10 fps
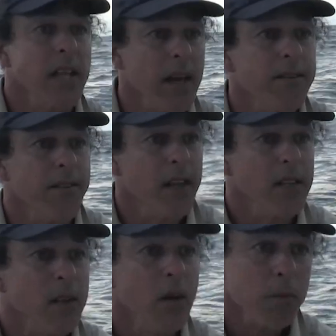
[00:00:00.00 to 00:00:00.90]
outfit,
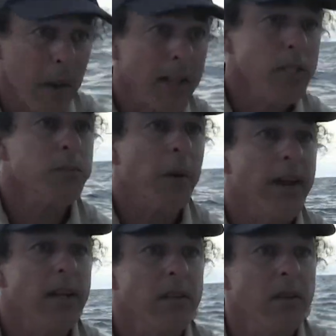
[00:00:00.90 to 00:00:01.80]
balanced
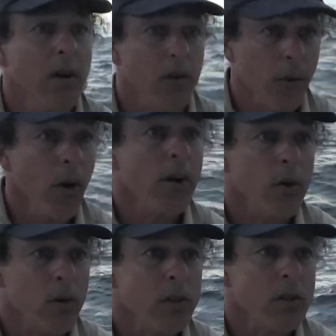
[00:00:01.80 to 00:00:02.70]
bait on the right
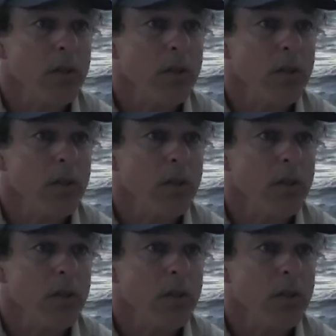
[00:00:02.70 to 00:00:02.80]
hooks,